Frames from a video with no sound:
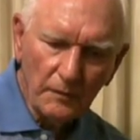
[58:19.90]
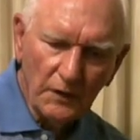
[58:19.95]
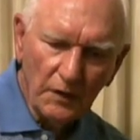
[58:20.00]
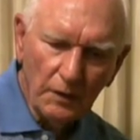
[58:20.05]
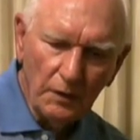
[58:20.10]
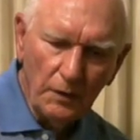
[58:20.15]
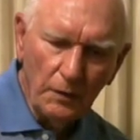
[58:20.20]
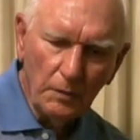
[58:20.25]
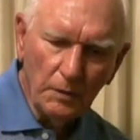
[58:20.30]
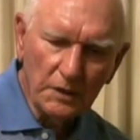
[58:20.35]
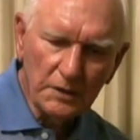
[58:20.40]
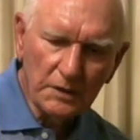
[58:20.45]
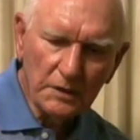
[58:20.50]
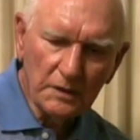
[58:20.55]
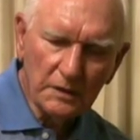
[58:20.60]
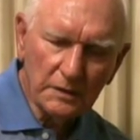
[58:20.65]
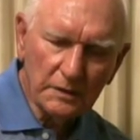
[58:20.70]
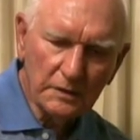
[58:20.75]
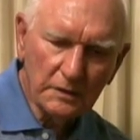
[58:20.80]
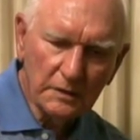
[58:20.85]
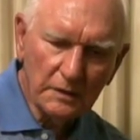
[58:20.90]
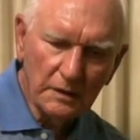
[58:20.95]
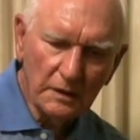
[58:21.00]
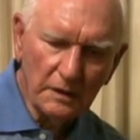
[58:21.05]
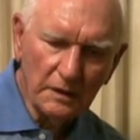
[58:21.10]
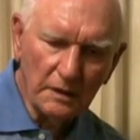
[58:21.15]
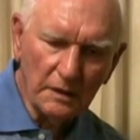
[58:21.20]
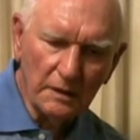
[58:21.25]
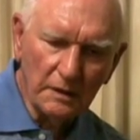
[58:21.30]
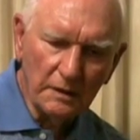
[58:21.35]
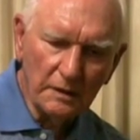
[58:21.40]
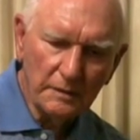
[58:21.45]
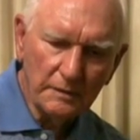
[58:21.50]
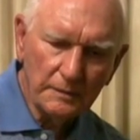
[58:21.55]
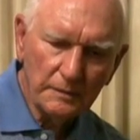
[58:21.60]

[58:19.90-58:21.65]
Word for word: who was, uh,